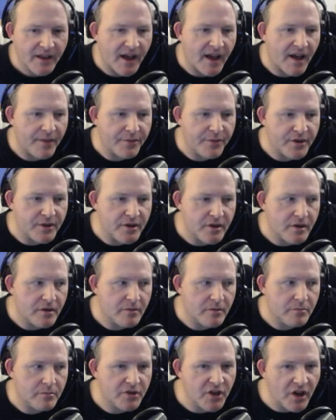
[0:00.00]
The
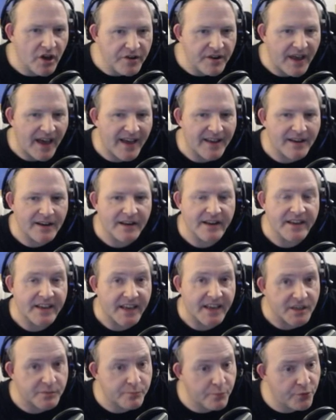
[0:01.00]
gun handling
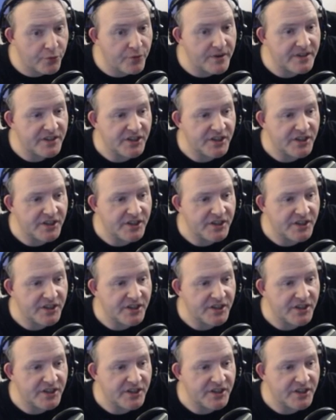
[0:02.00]
is pretty